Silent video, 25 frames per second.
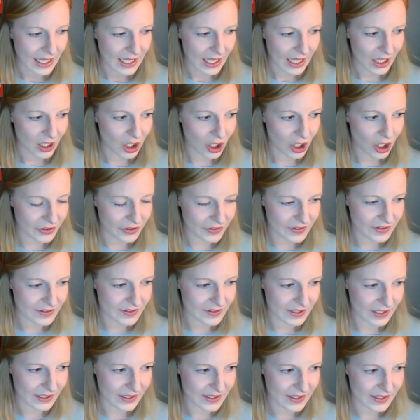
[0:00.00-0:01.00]
A lot of the
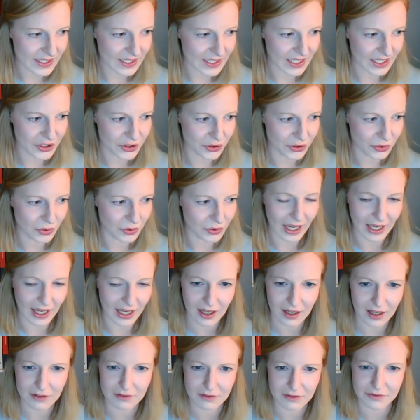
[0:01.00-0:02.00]
things that I do
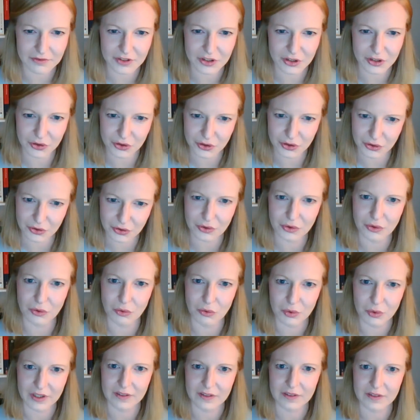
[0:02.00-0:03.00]
have to do
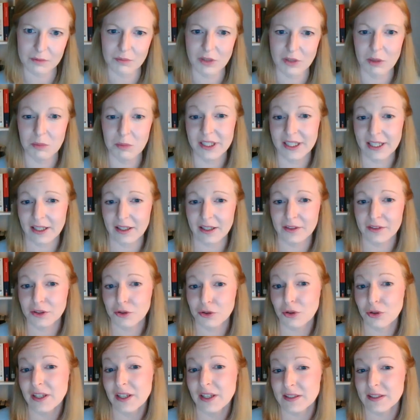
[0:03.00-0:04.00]
with public health
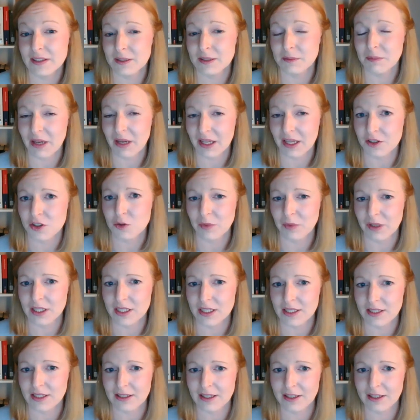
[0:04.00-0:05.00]
crisis
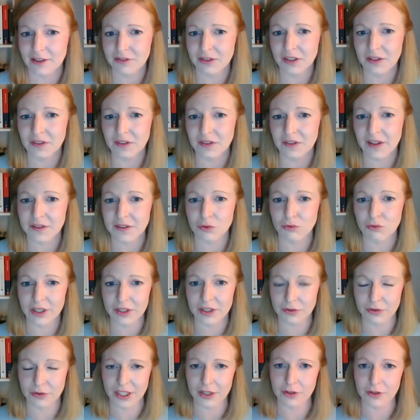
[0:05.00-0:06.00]
management, and I feel that the
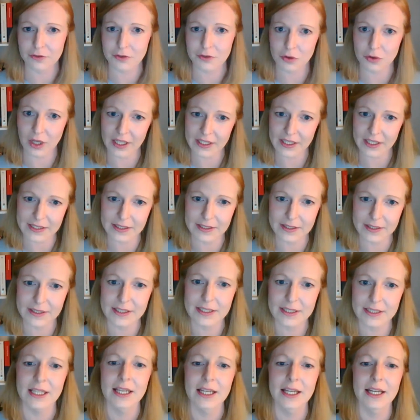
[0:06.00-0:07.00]
rhetoric of crisis
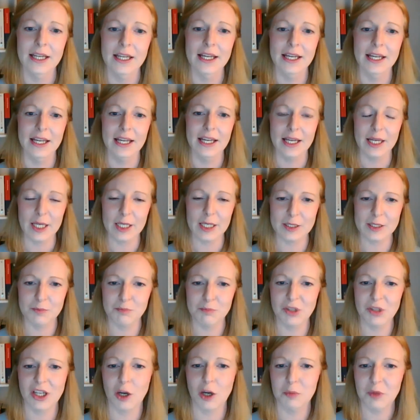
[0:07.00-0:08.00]
is
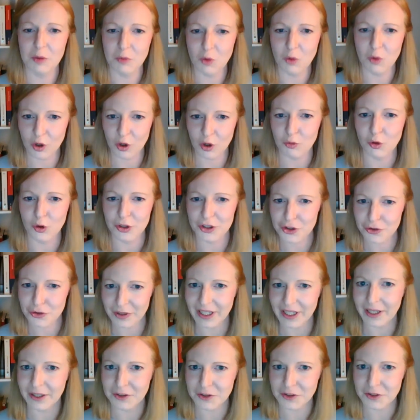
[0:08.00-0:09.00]
becoming more and more
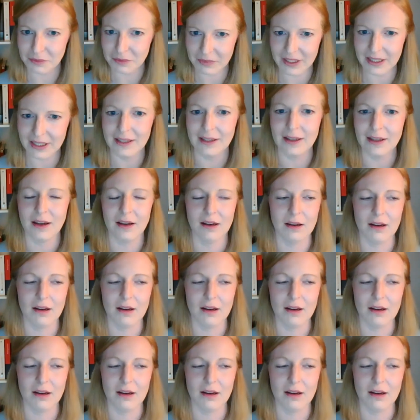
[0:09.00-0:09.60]
intriguing to me,